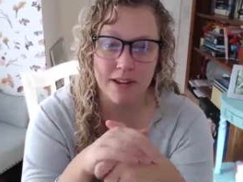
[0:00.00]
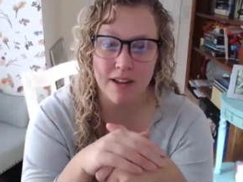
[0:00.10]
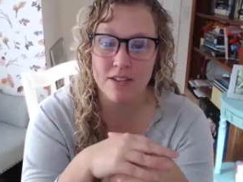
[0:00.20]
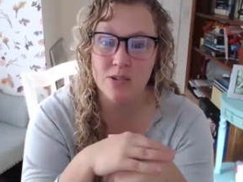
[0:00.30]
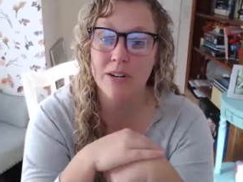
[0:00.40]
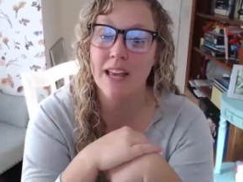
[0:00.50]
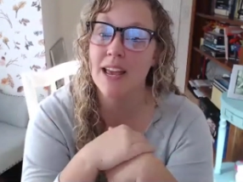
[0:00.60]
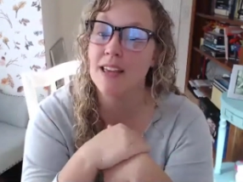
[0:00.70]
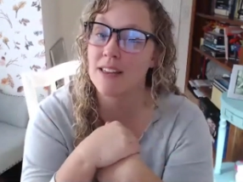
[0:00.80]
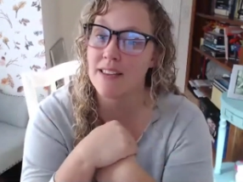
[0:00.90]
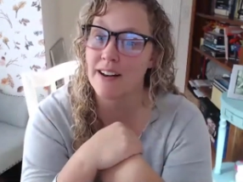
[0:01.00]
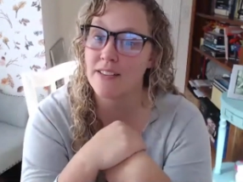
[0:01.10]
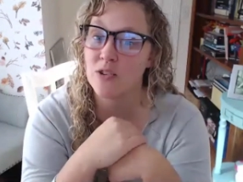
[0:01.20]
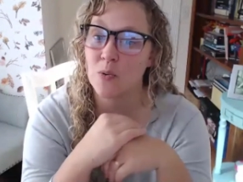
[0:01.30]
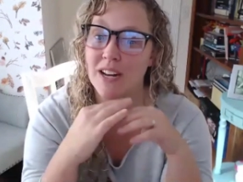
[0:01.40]
on the twenty-eighth. And then on
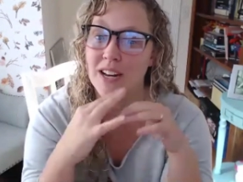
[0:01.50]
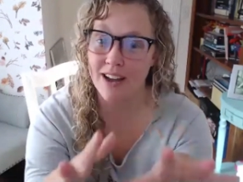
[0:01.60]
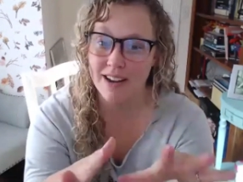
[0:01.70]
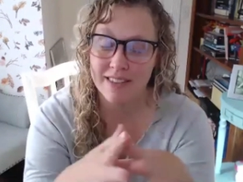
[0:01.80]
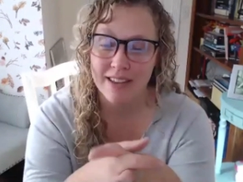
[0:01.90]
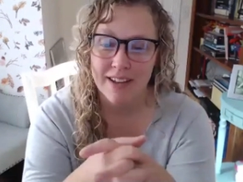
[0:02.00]
the twenty-ninth,